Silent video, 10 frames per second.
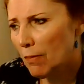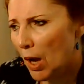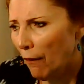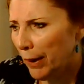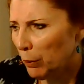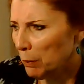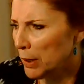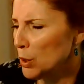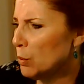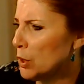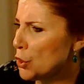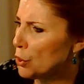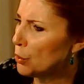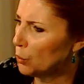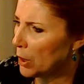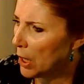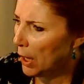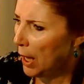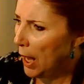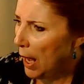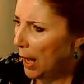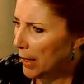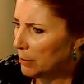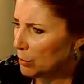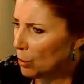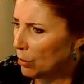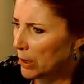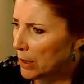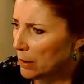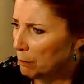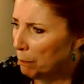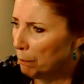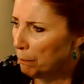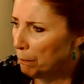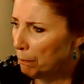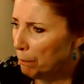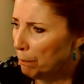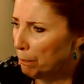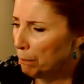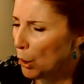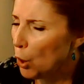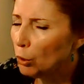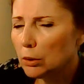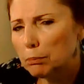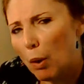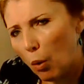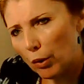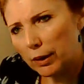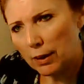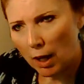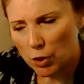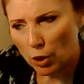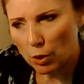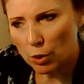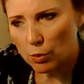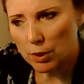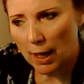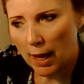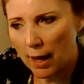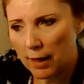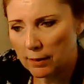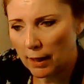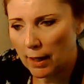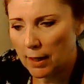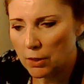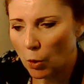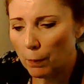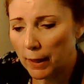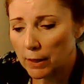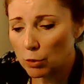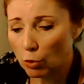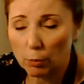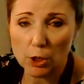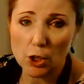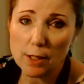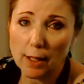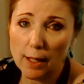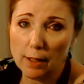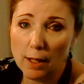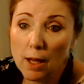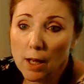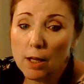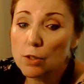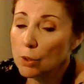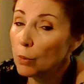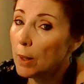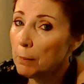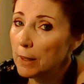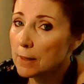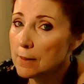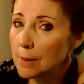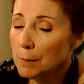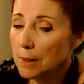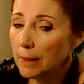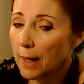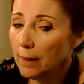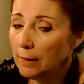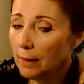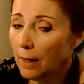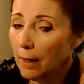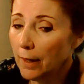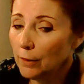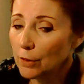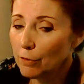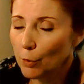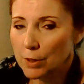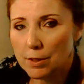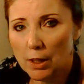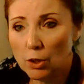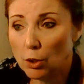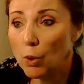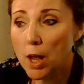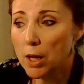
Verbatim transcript: All right, what am I doing in June? I am doing pulled pork nachos and a no-bake strawberry cheesecake. So come back and see me again. I look forward to seeing you.